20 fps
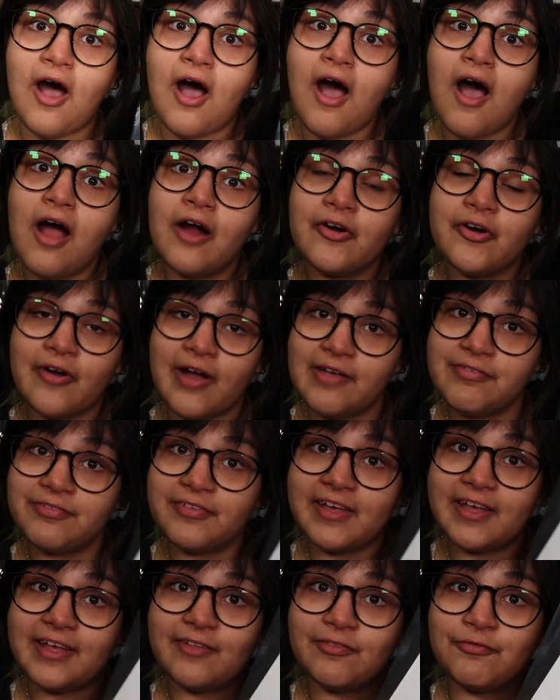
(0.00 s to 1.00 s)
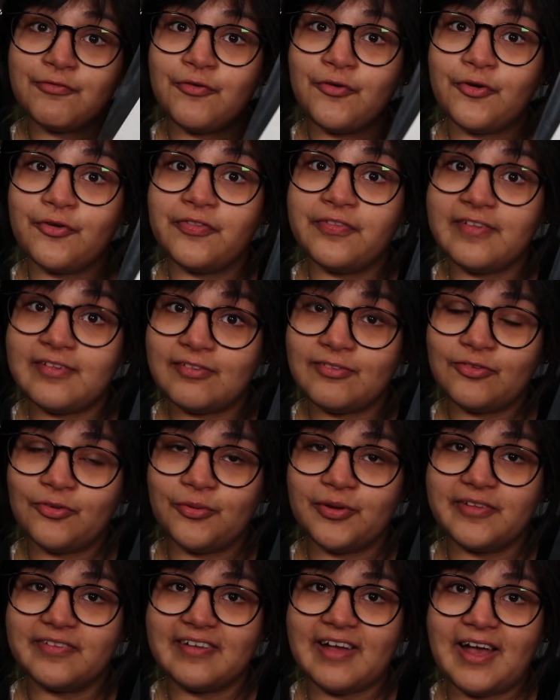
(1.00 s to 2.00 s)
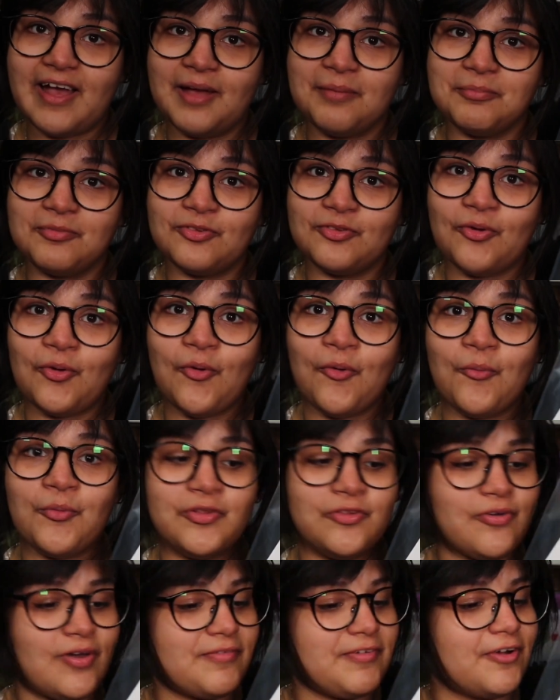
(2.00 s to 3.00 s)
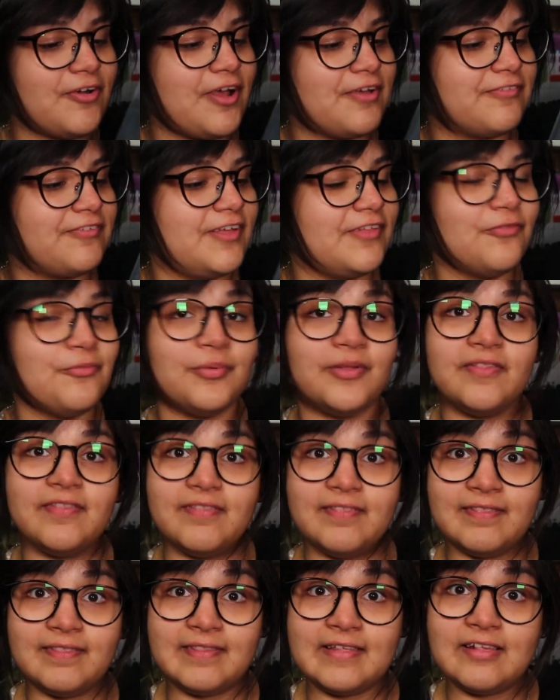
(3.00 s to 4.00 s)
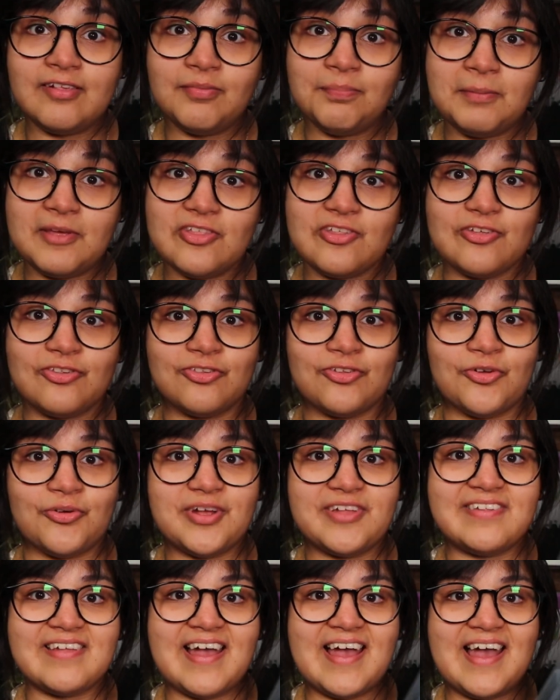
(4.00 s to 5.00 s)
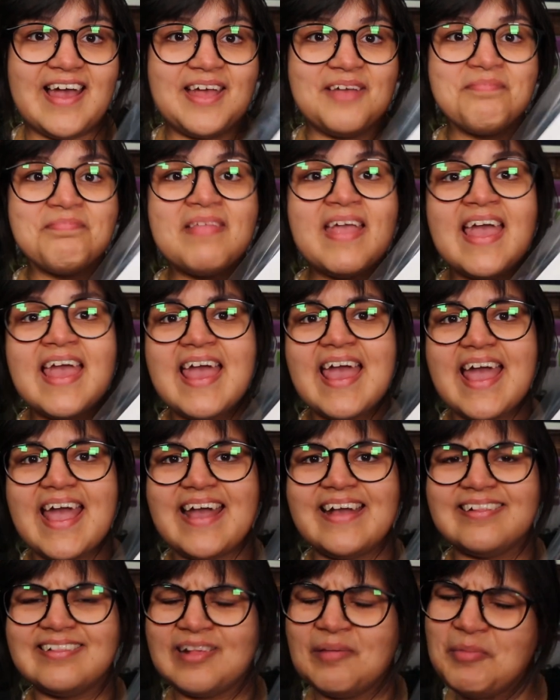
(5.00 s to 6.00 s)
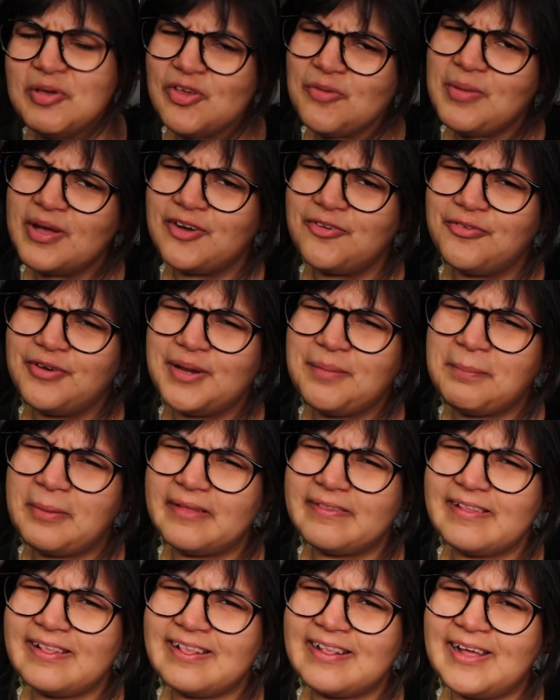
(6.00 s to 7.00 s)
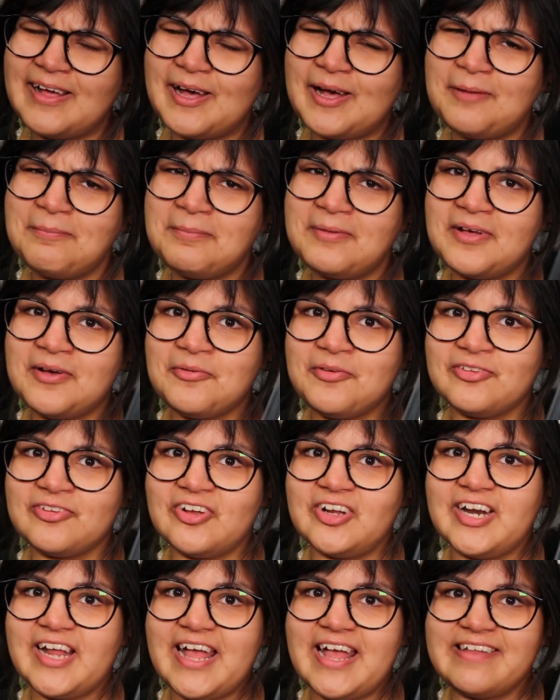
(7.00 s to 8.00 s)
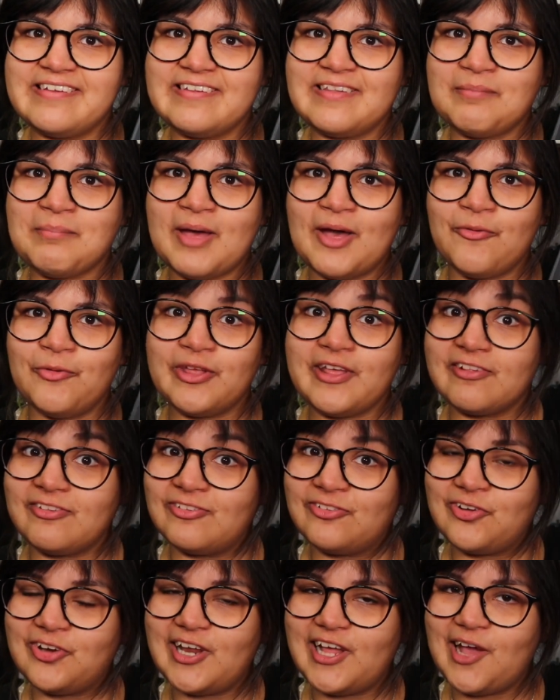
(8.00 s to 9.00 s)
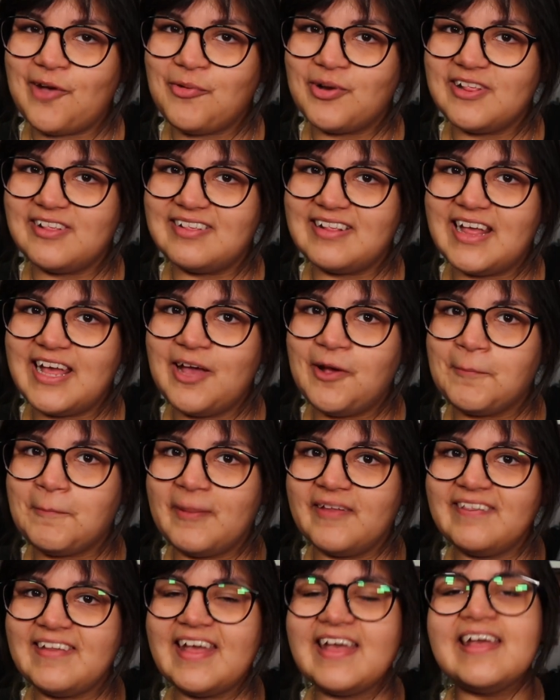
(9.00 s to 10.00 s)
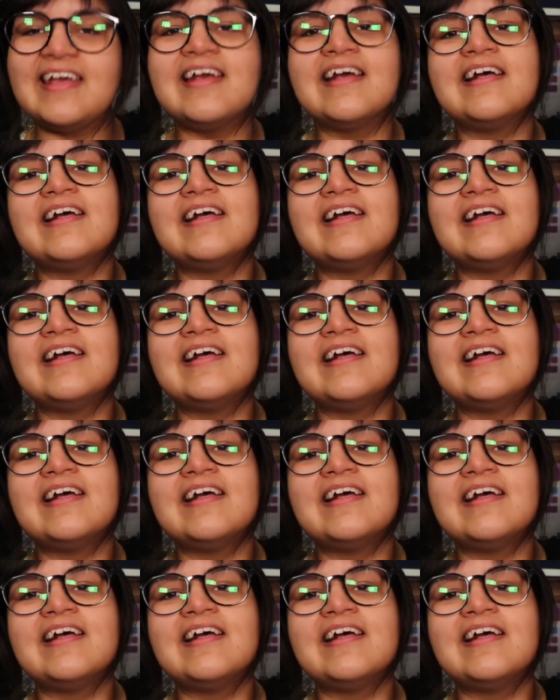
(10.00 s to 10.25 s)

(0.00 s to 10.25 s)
our craft kit for this story time. So we do have a craft kit with this PJ story time, and some of you might already pick this up. We started hanging them out yesterday, I want to say on Monday.